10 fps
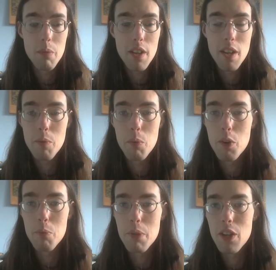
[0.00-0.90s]
It
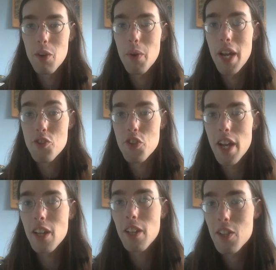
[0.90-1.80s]
wouldn't be, Ancient
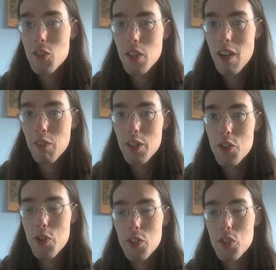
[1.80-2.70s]
Aliens level
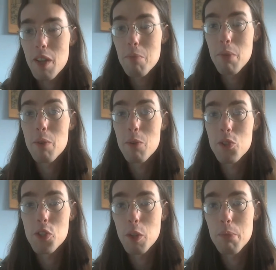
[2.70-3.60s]
interesting, but it would
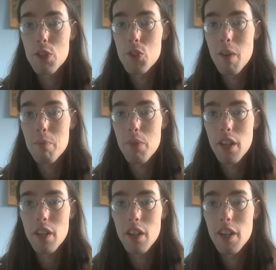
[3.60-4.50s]
still be
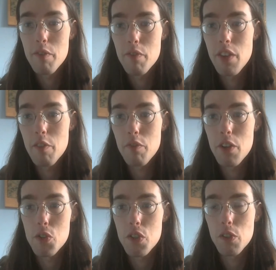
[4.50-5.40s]
something if
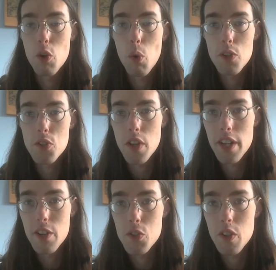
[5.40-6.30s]
there's a
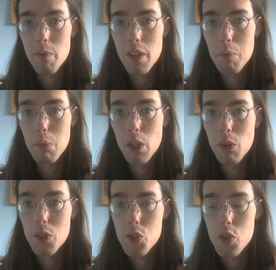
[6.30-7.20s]
quartzite or something
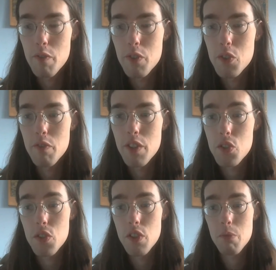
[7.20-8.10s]
below the surface of
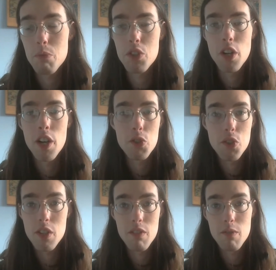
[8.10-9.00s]
this,
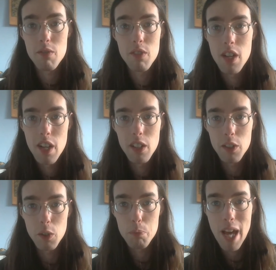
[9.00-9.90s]
dust and
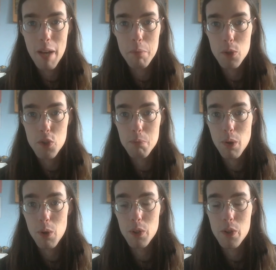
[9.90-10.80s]
little pebbles and
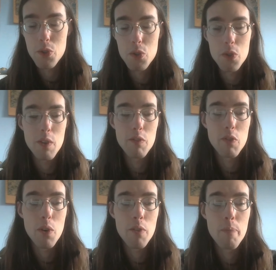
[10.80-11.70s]
boulders and so
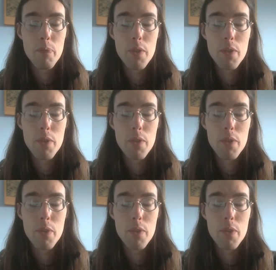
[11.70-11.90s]
forth.